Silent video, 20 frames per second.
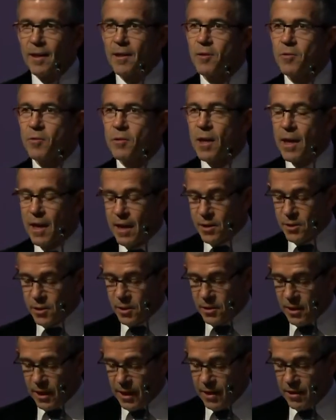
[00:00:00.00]
Today is a
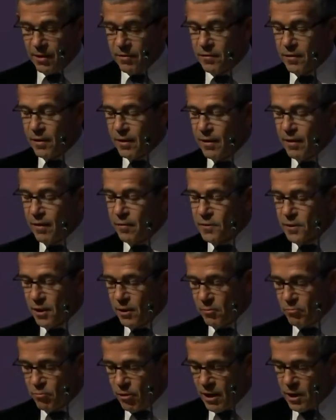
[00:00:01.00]
day of
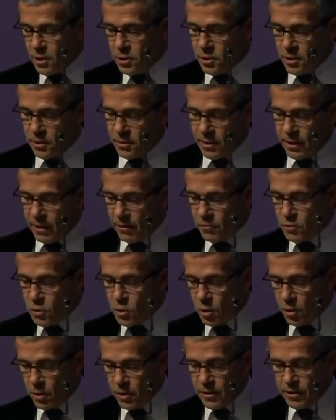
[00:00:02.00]
celebration, day of
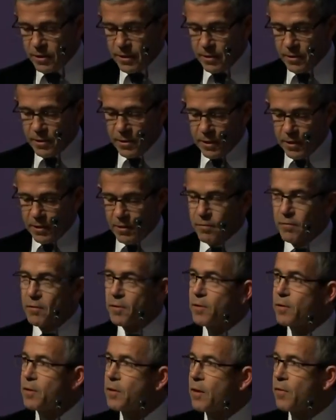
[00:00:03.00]
joy, and a day
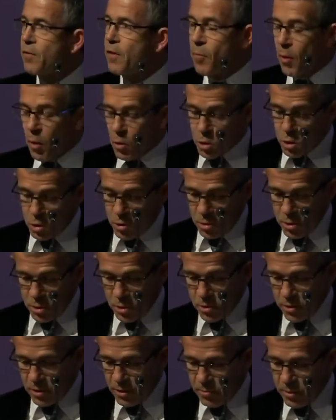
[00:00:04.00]
of
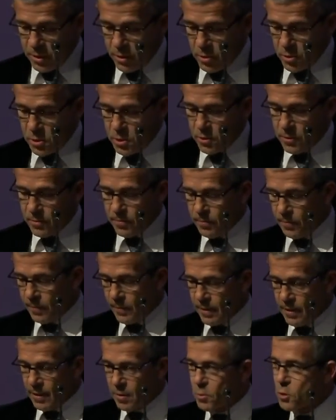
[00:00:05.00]
emotions, because
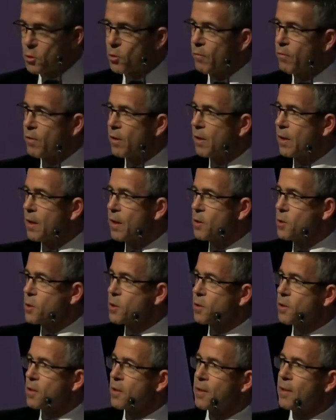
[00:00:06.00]
I'm sure over the
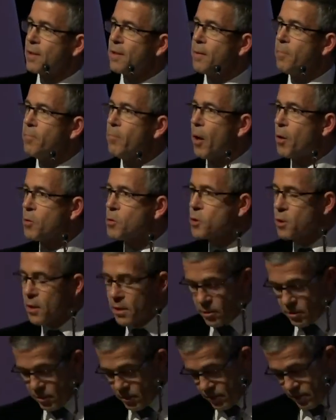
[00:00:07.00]
last months
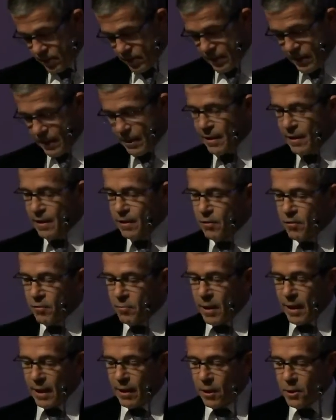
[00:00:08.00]
and year, you've
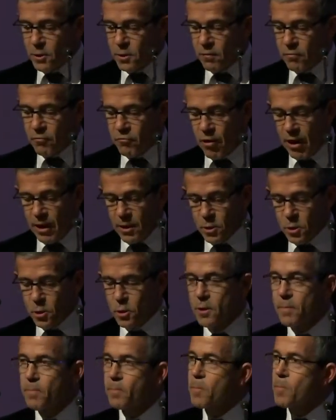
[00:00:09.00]
made lots of
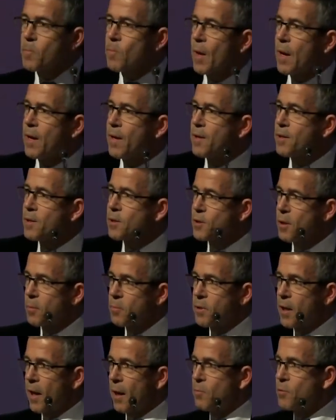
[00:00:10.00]
friends,
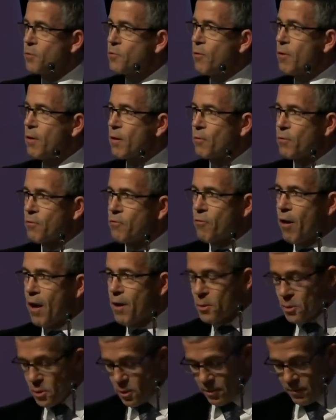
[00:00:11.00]
sometimes very good
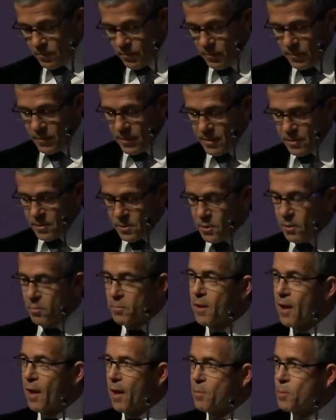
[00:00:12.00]
friends,
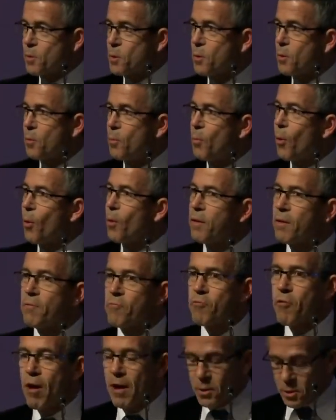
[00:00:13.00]
sometimes more than
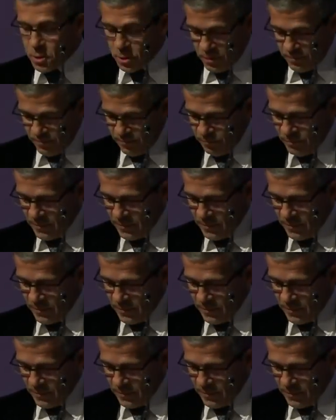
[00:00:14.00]
friends.